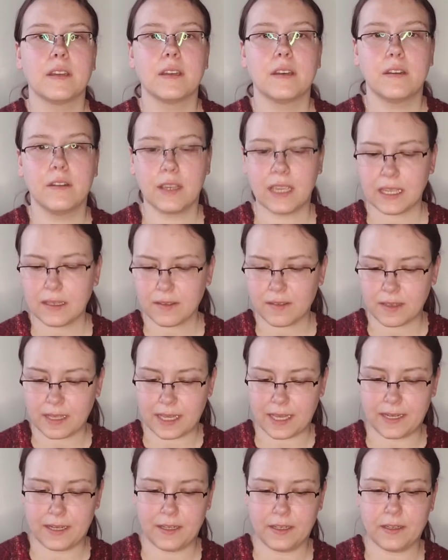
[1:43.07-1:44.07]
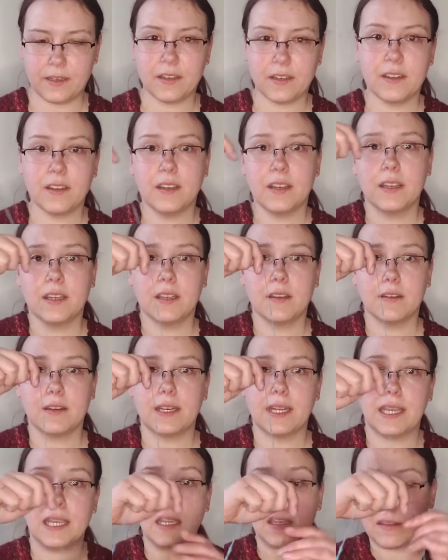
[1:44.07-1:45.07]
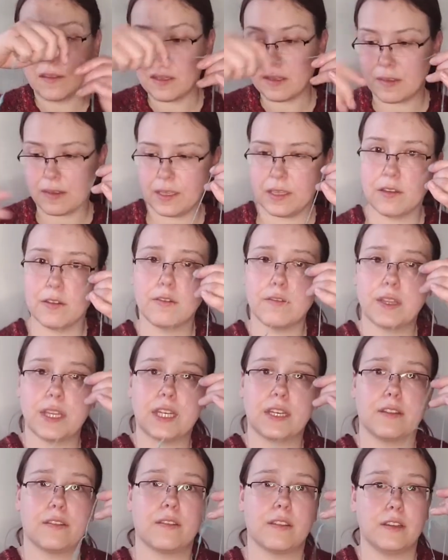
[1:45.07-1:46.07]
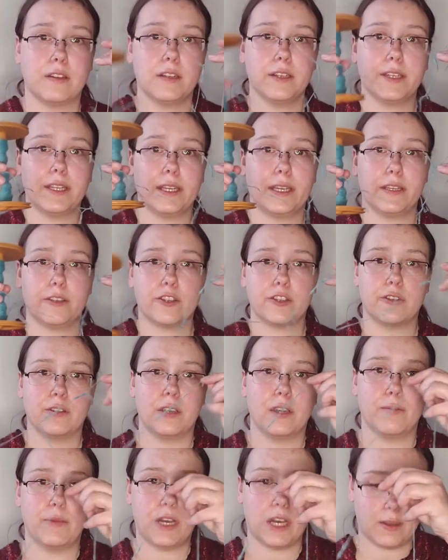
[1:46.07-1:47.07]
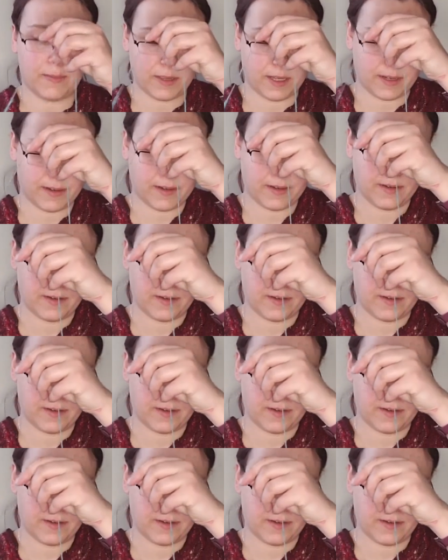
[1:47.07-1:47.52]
To get started, you take the single that is still attached to your bobbin,